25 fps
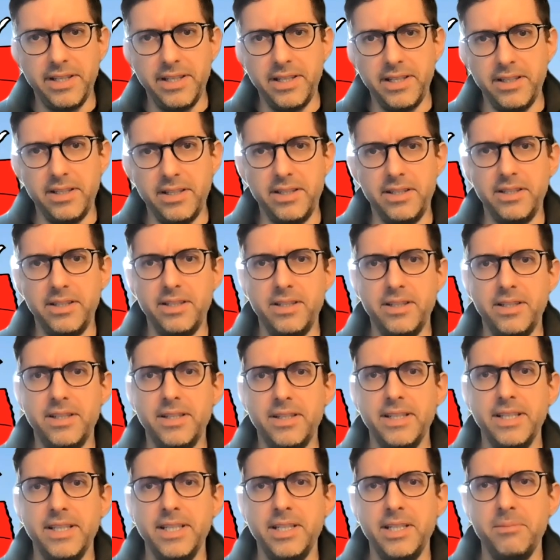in
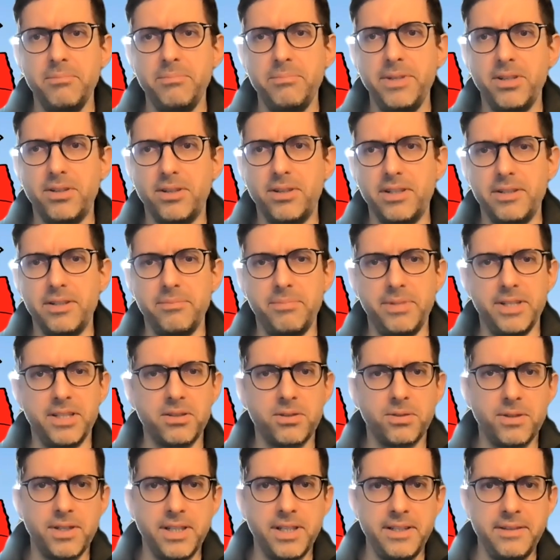Beyond
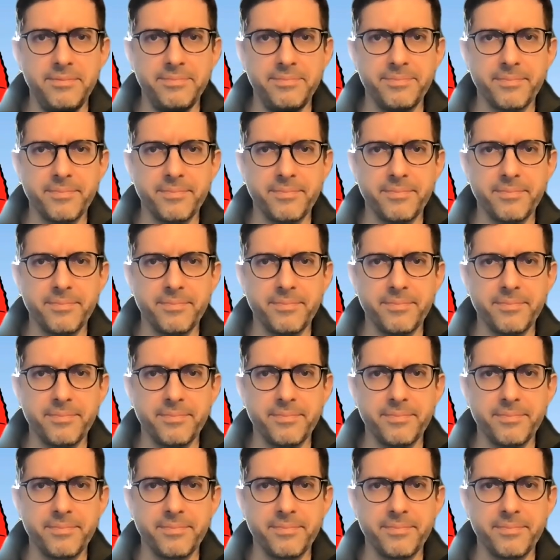Bitcoin.